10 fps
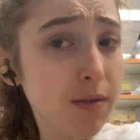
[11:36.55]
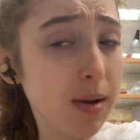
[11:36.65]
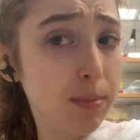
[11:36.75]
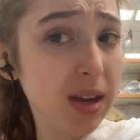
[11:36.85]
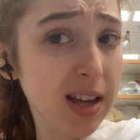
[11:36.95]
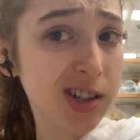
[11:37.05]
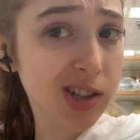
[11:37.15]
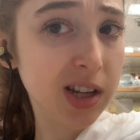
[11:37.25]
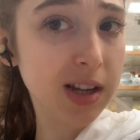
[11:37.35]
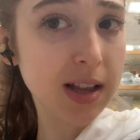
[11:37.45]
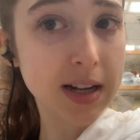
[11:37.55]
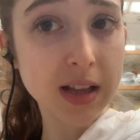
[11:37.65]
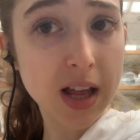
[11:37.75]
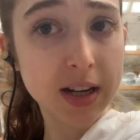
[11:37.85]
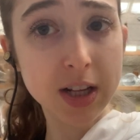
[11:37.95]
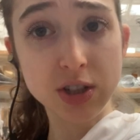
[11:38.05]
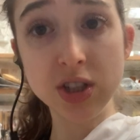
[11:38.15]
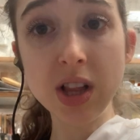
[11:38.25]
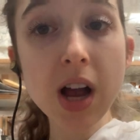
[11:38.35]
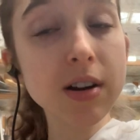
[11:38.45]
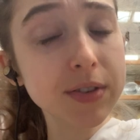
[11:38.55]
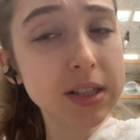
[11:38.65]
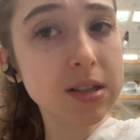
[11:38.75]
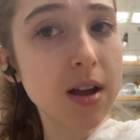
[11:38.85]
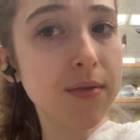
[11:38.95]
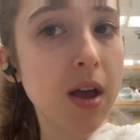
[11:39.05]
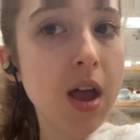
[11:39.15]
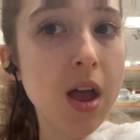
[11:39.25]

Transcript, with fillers: of my PhD, like a lot of the crystallography stuff